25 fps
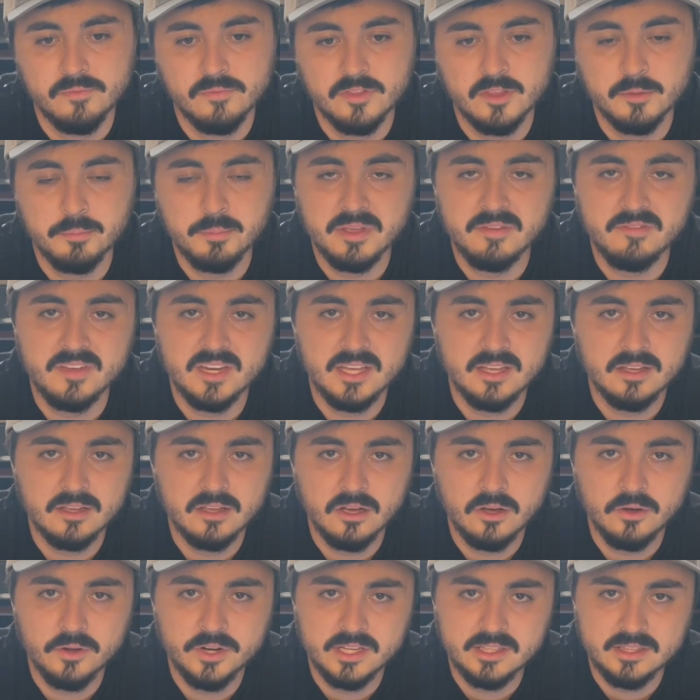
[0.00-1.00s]
the PVD
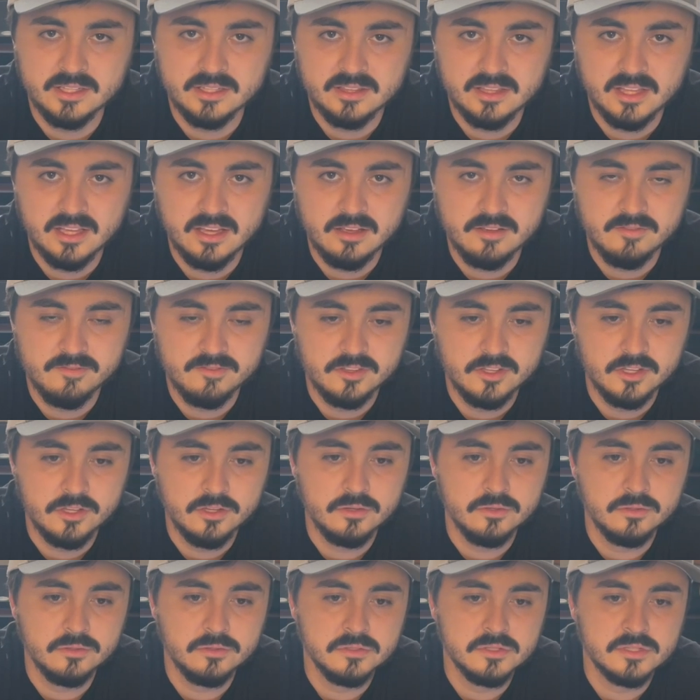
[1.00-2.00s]
coating that they've
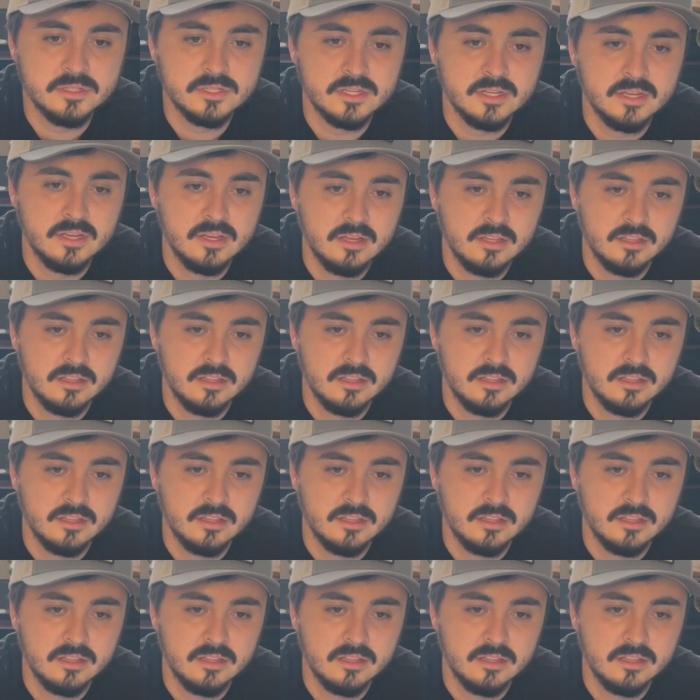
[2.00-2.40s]
used,